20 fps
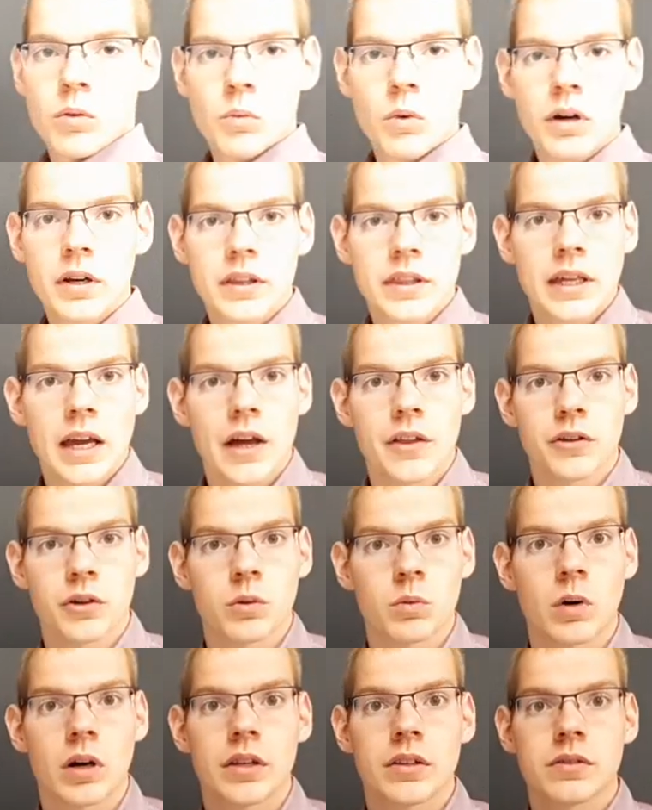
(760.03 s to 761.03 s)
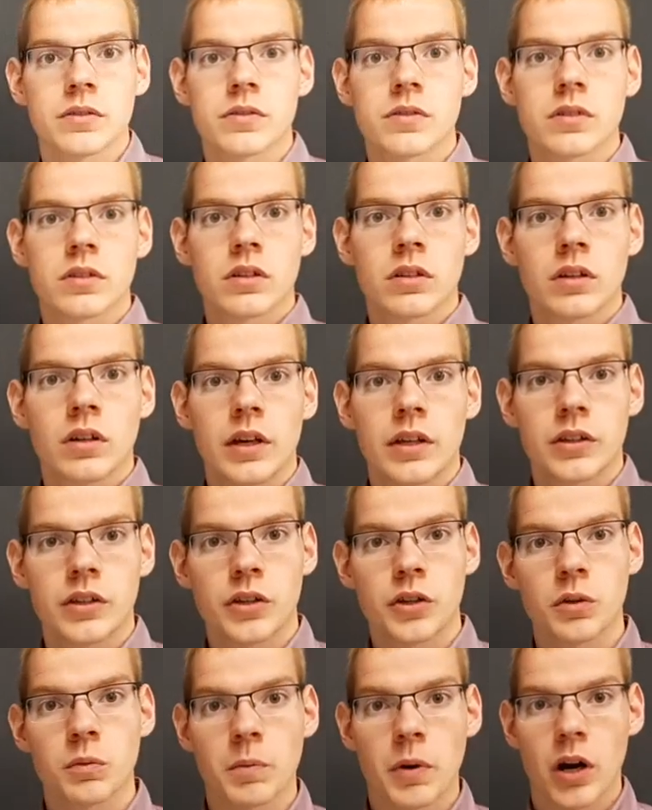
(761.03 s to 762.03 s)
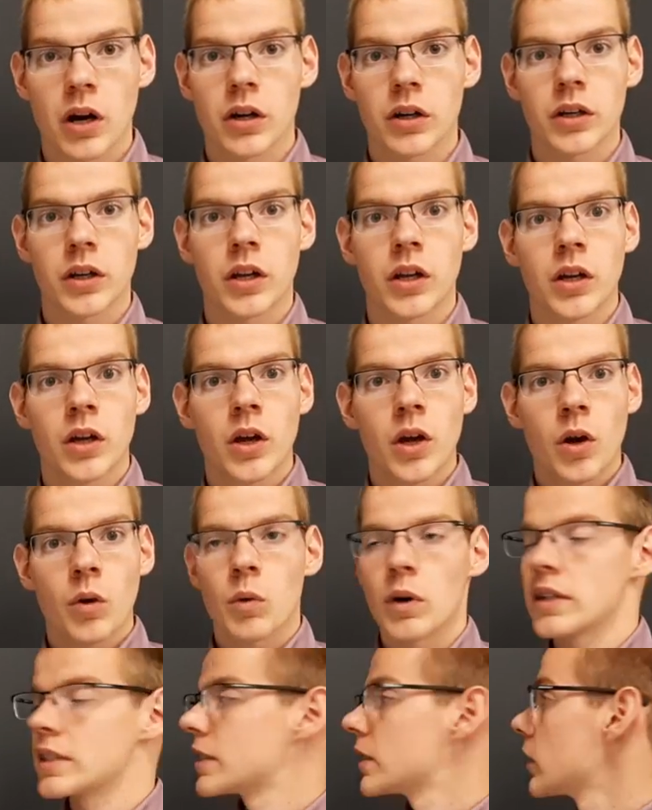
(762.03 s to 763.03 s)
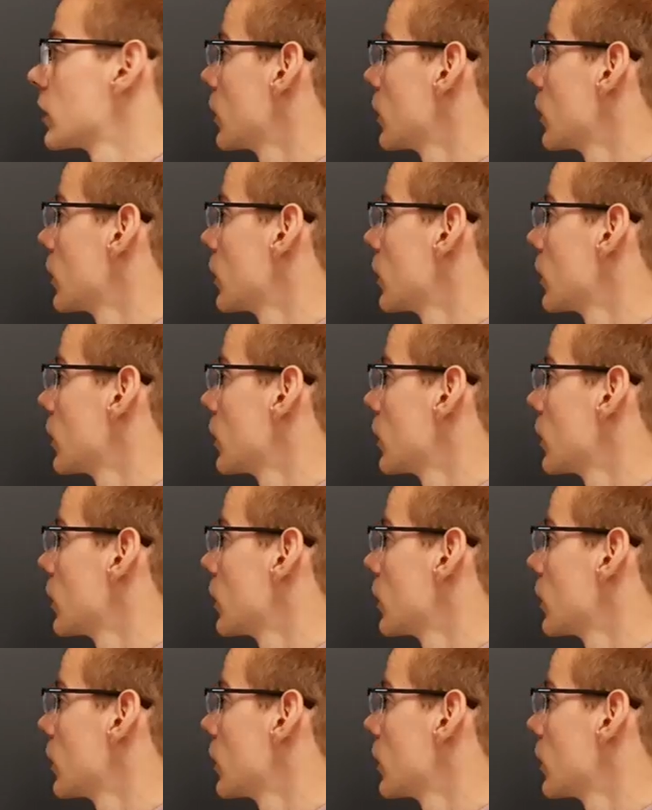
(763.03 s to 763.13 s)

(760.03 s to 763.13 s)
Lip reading: one of the other ones in the new part was